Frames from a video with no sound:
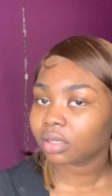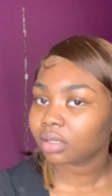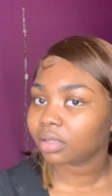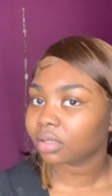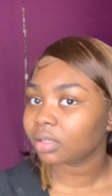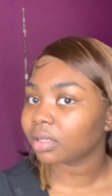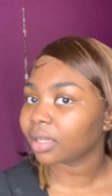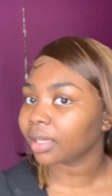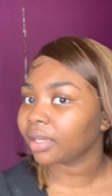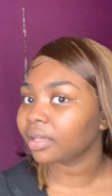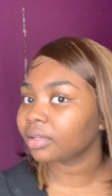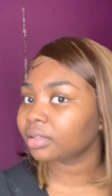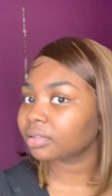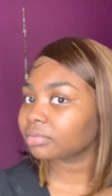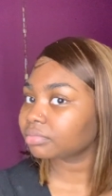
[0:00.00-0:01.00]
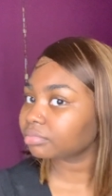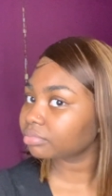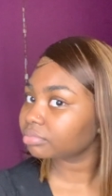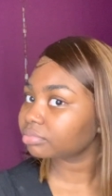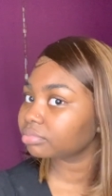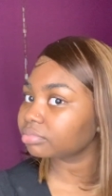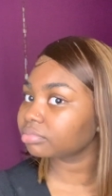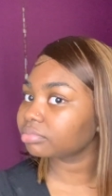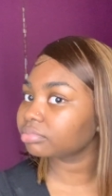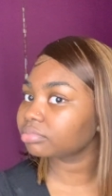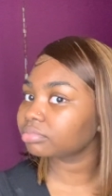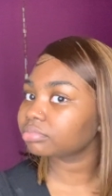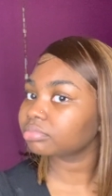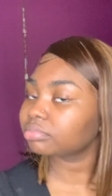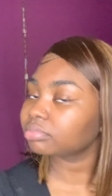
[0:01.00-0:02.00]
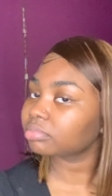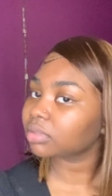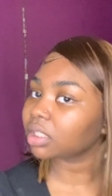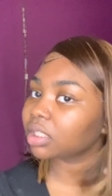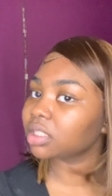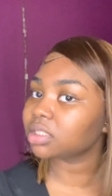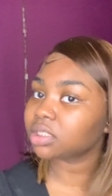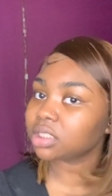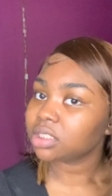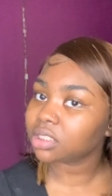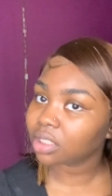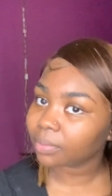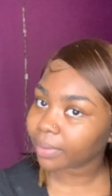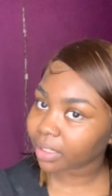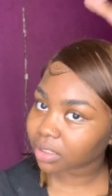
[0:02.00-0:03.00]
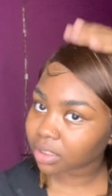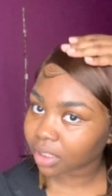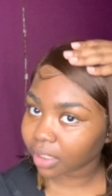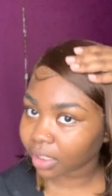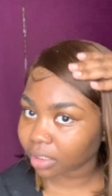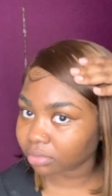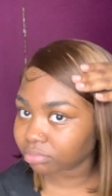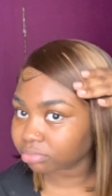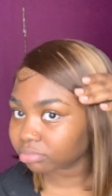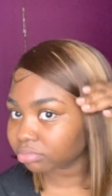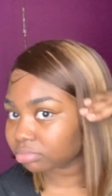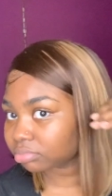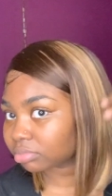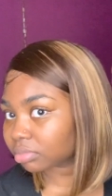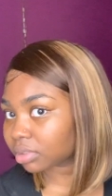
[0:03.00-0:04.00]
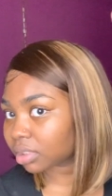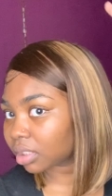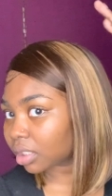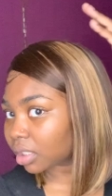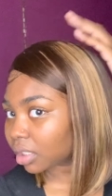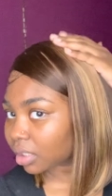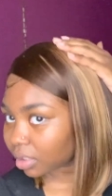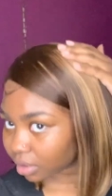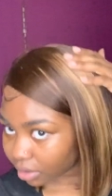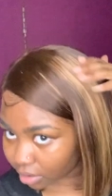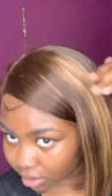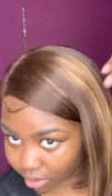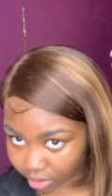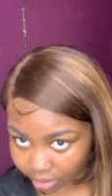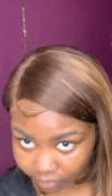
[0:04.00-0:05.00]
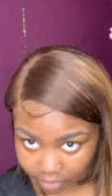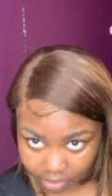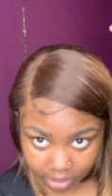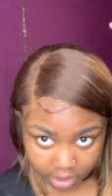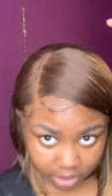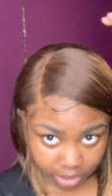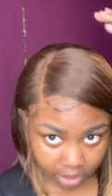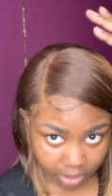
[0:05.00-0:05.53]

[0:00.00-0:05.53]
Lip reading: Like, and it's easy to maintain. Like, it's very easy.